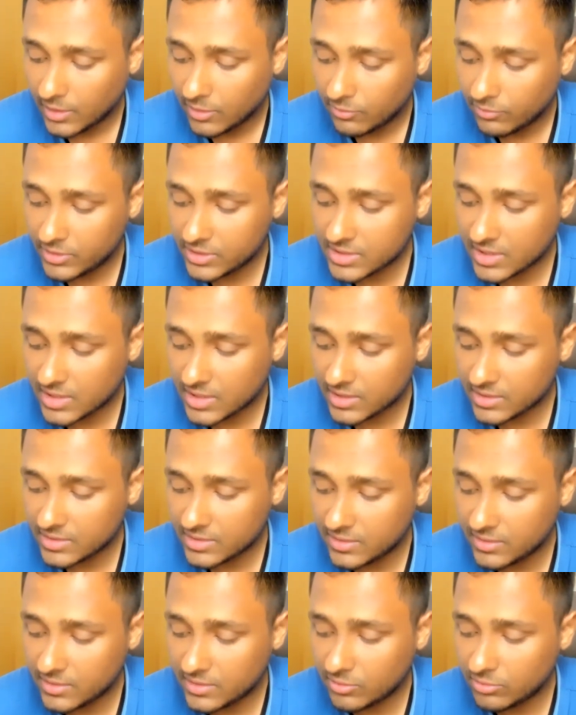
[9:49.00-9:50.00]
which
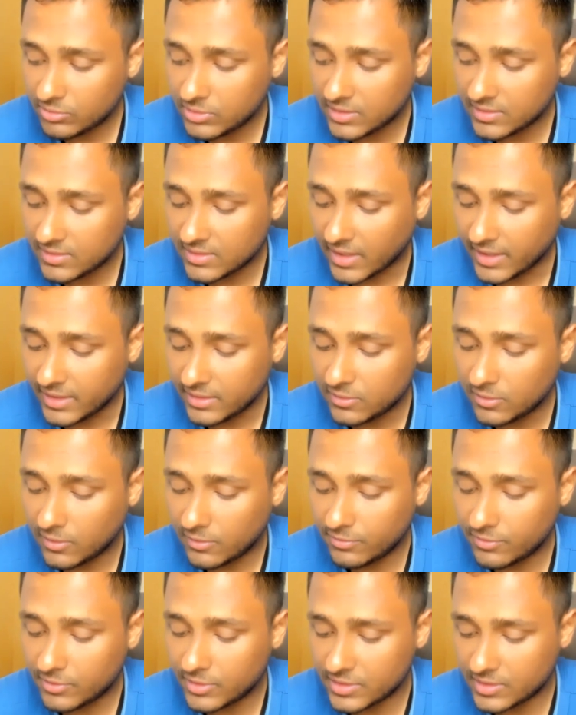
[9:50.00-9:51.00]
constitute the science
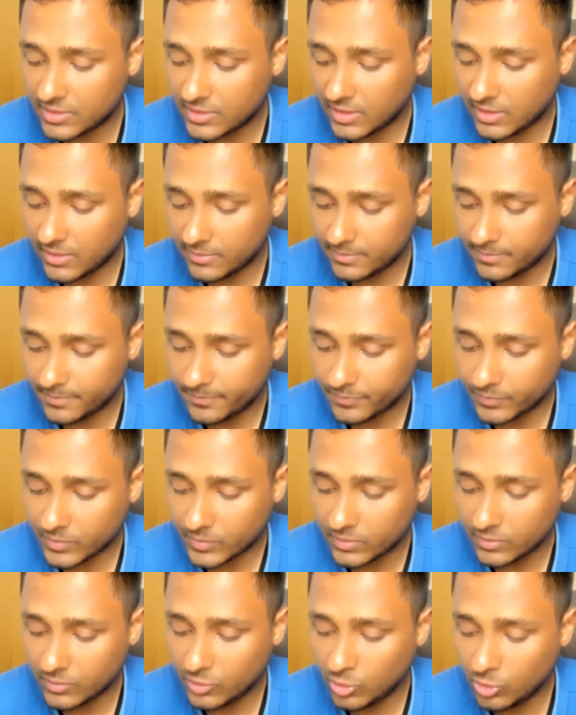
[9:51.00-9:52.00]
of Krishna.
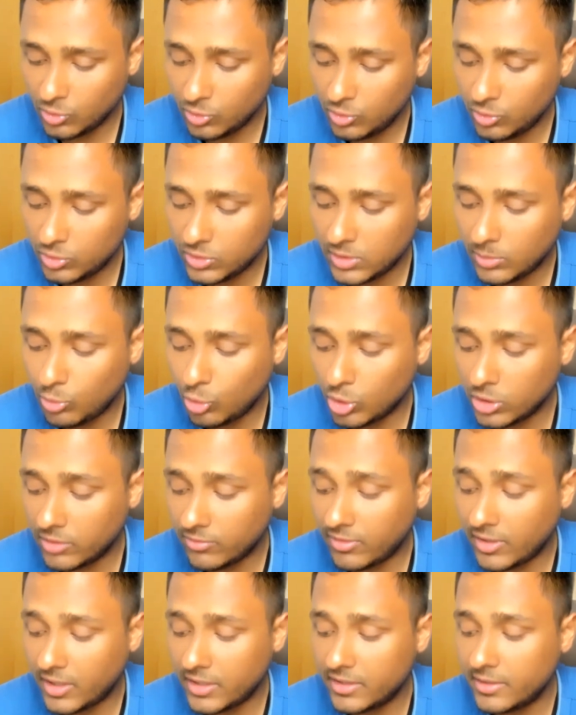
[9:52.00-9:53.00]
Through the bona
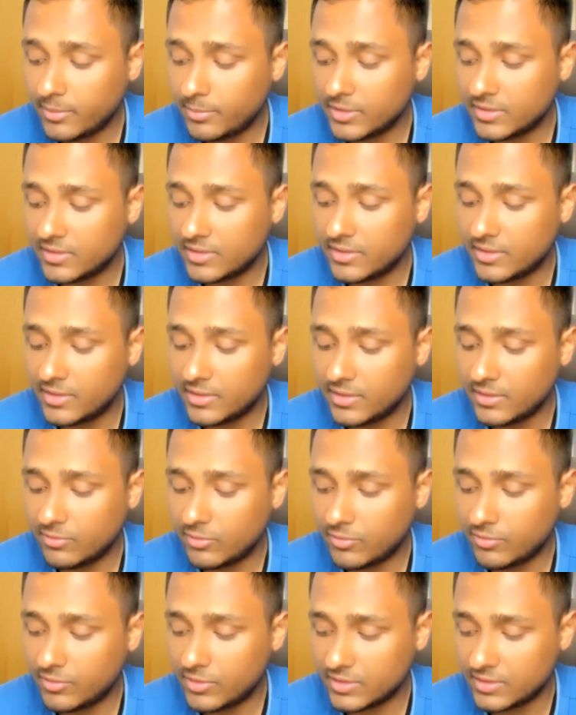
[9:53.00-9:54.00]
fide representative
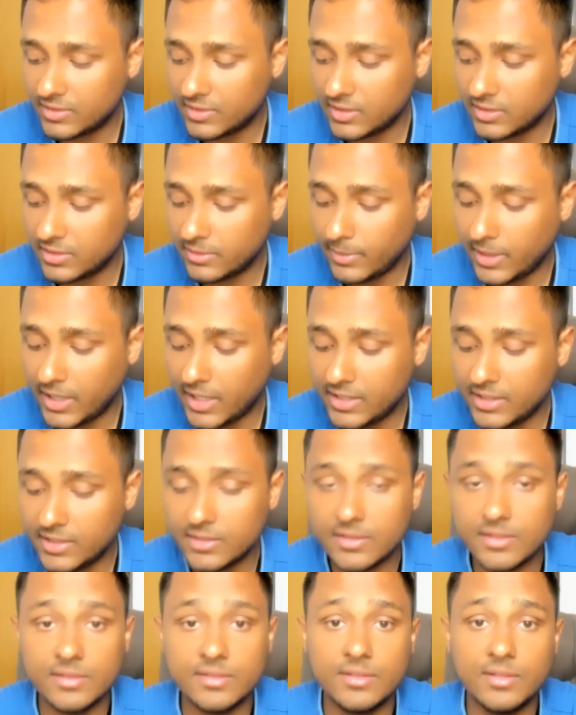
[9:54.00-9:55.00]
of Krishna, the man
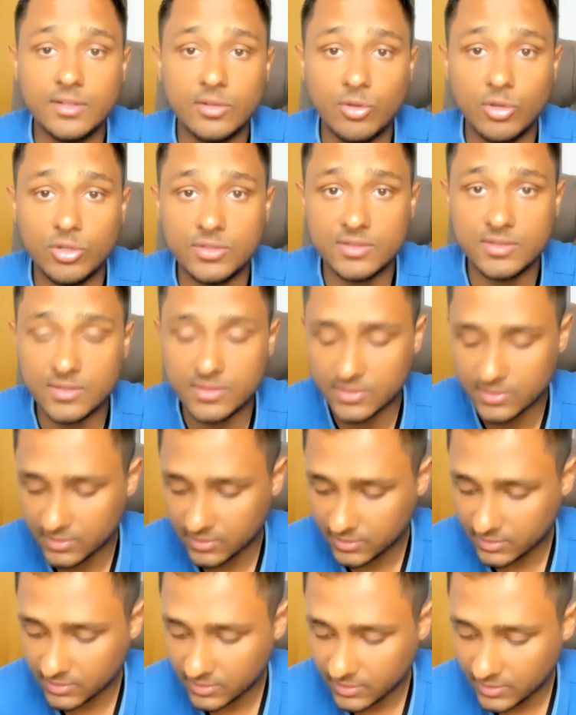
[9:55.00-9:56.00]
in Krishna
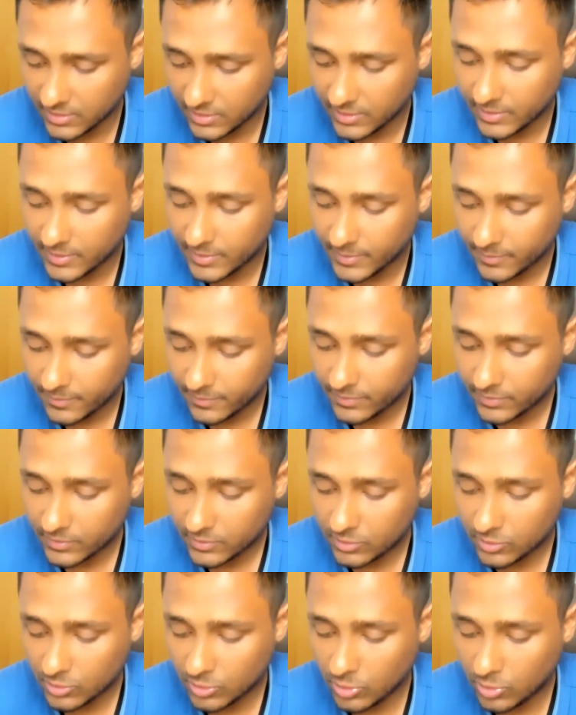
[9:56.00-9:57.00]
consciousness.
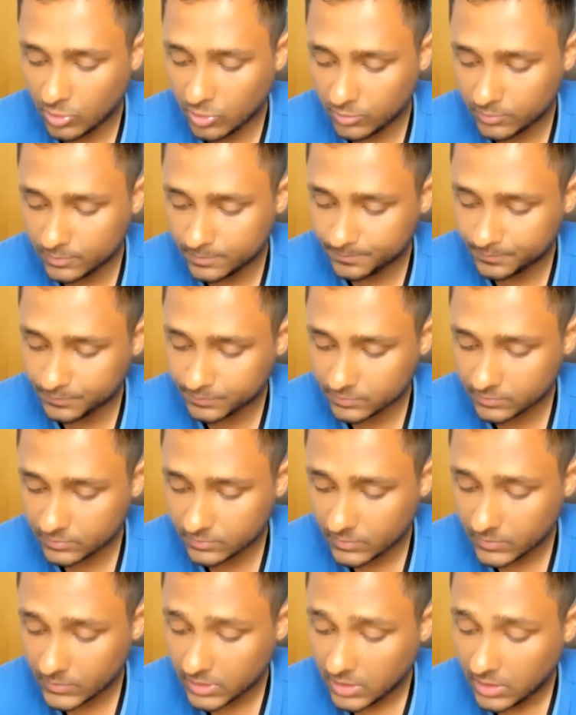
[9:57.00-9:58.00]
So
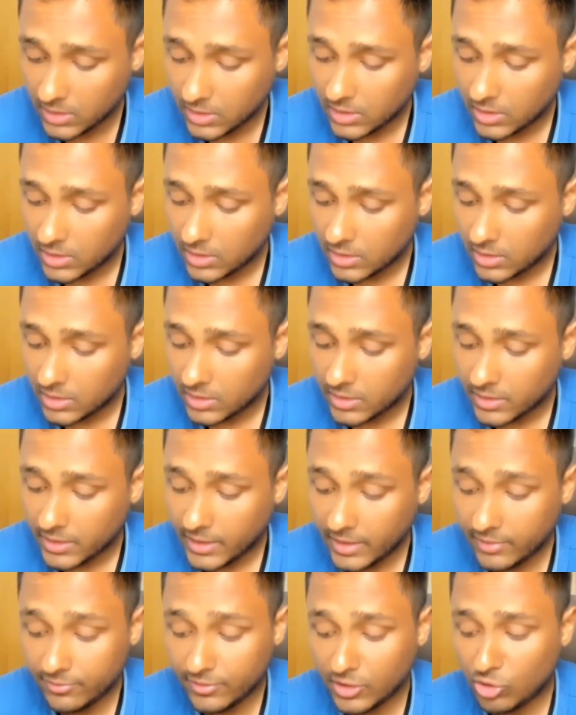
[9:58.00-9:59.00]

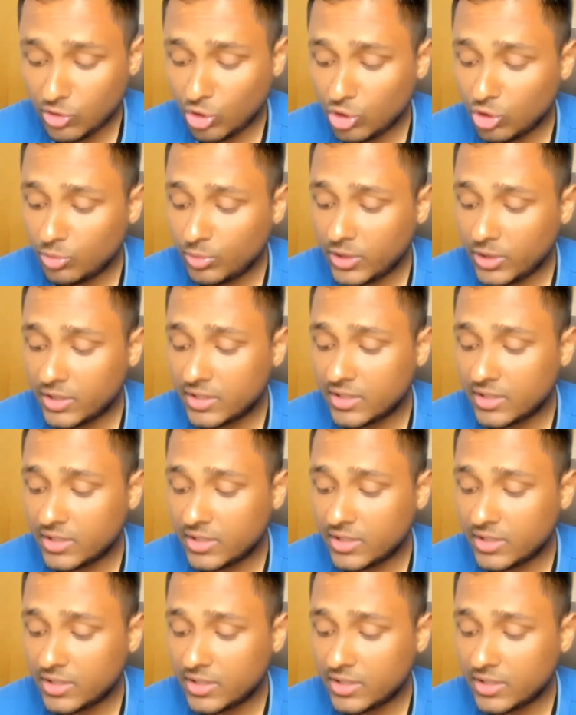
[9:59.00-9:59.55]
If economic